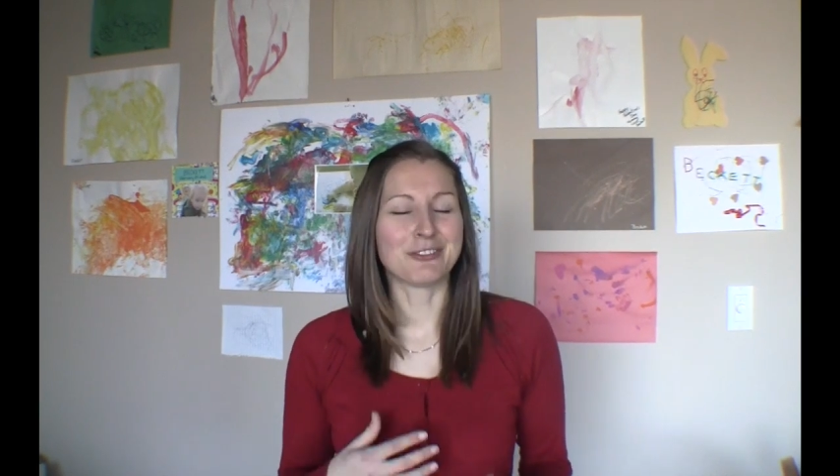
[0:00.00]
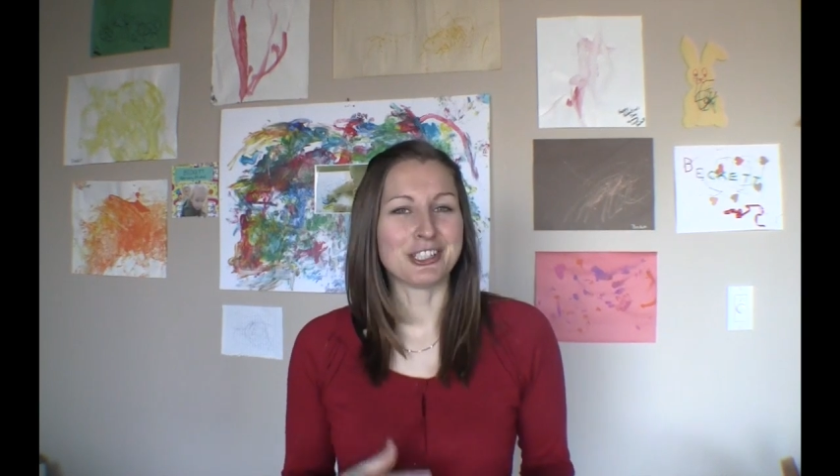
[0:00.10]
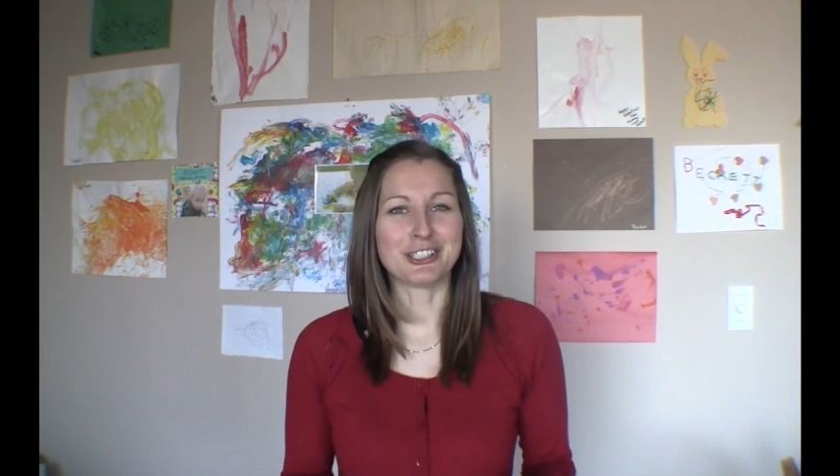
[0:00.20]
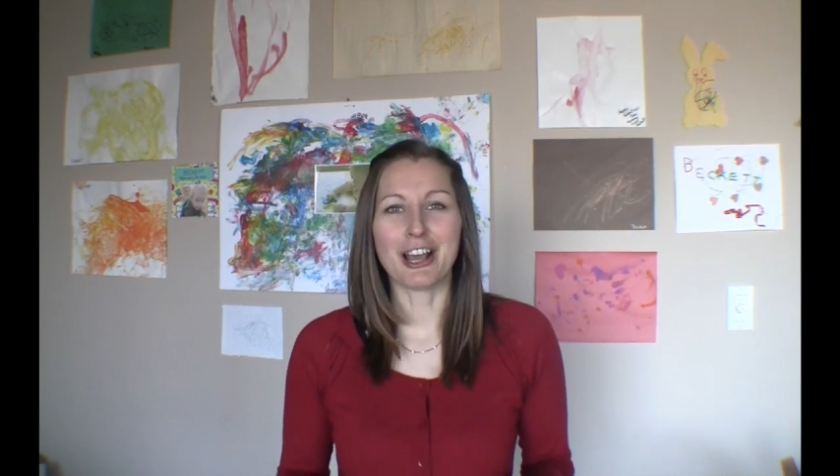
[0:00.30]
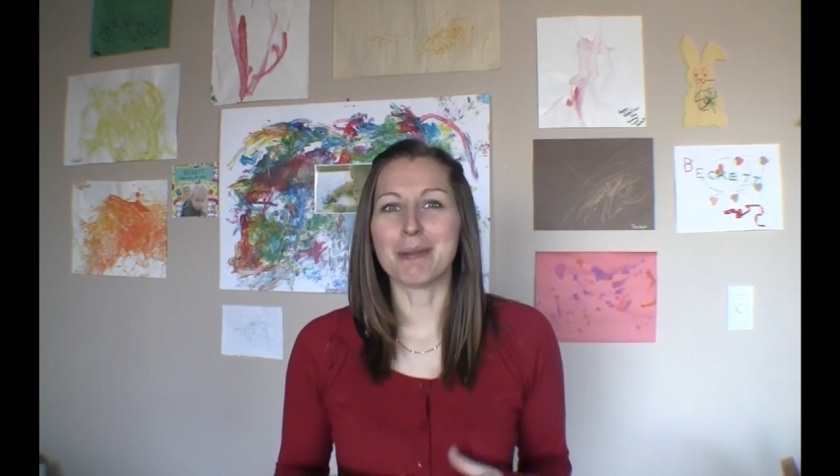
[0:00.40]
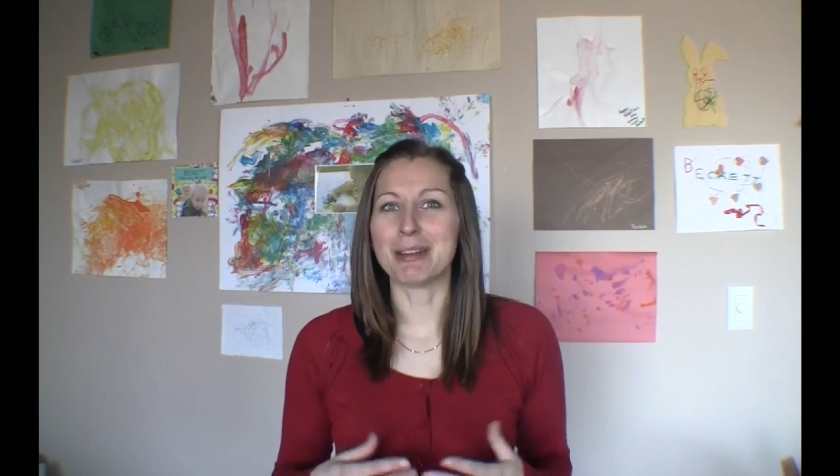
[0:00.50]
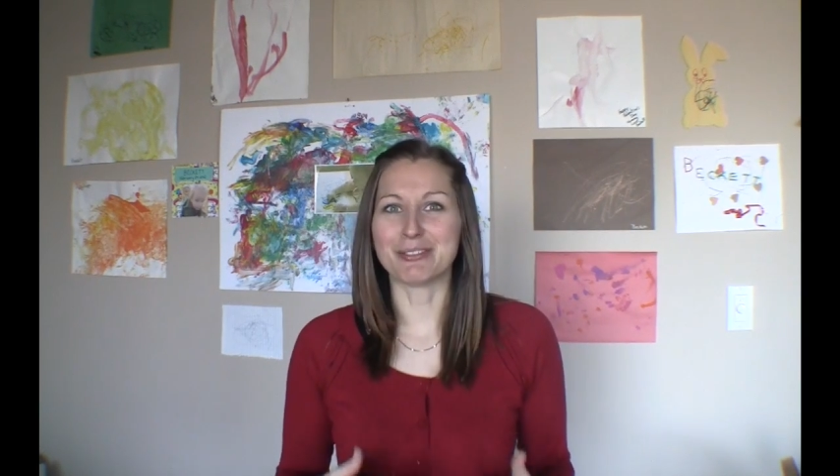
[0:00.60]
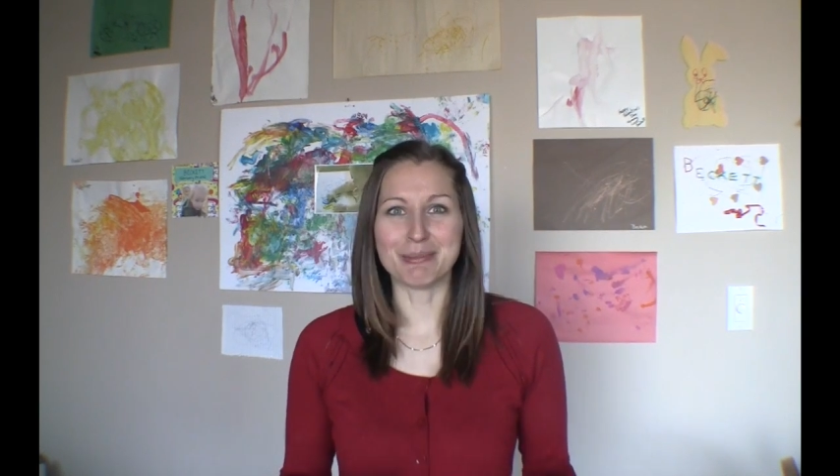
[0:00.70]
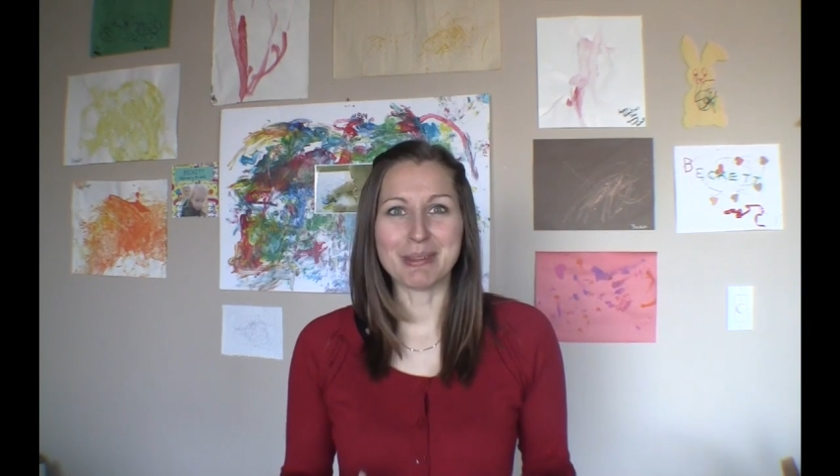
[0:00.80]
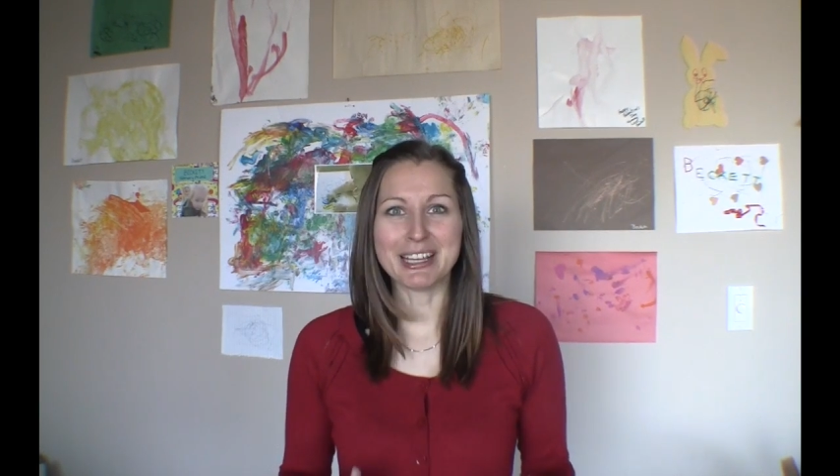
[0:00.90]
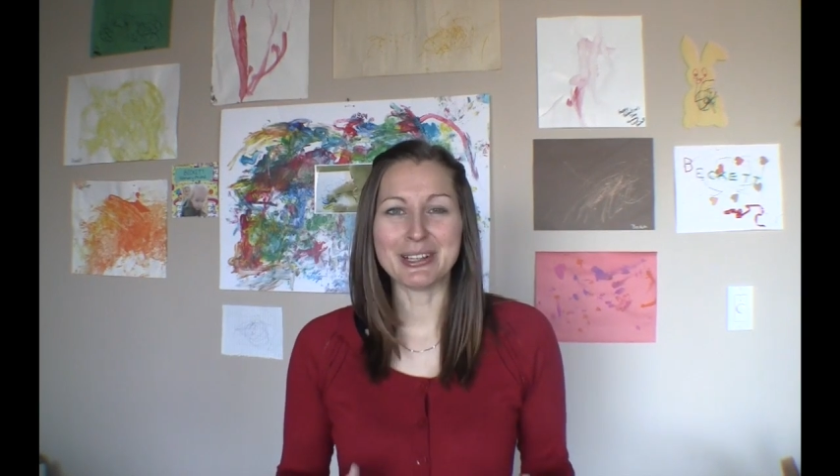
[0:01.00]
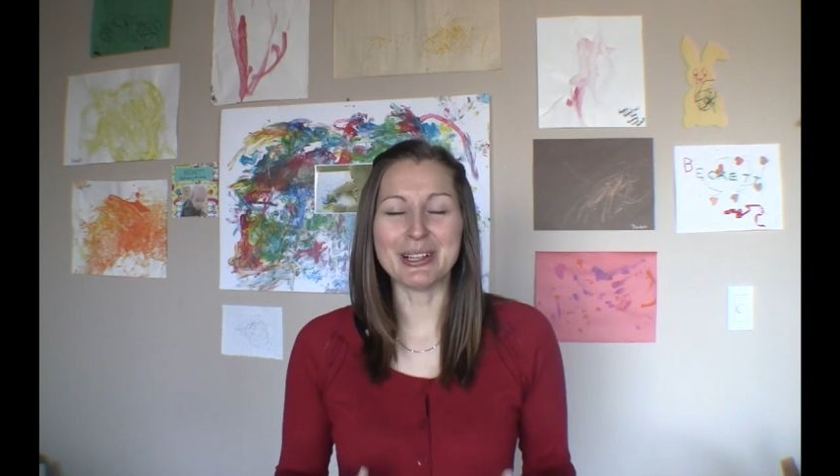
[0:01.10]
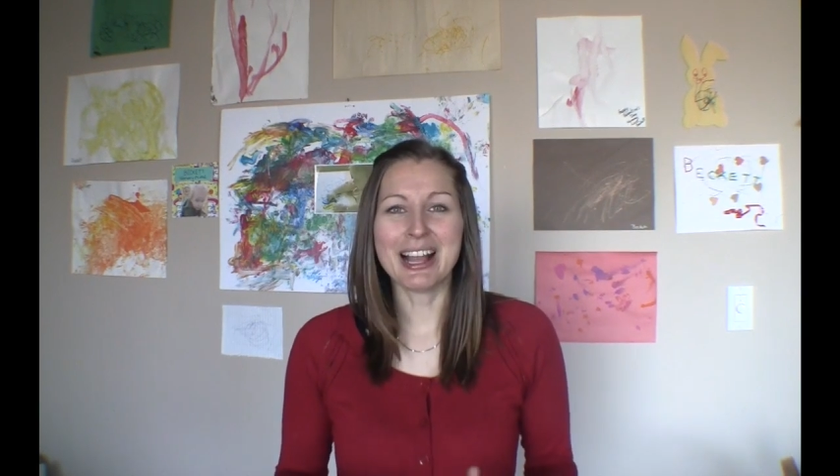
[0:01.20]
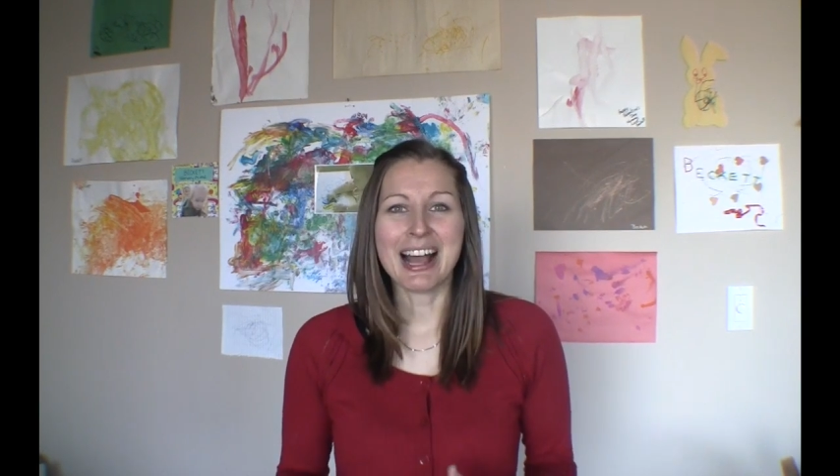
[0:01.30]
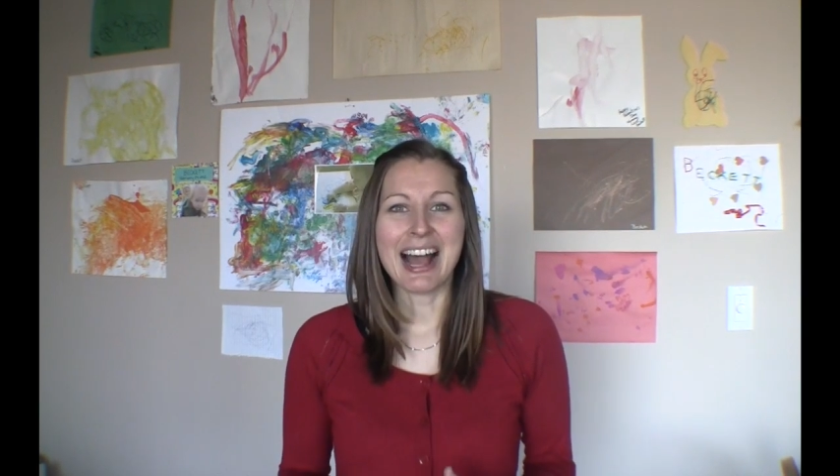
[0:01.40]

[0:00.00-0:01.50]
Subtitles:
every stop, every meal,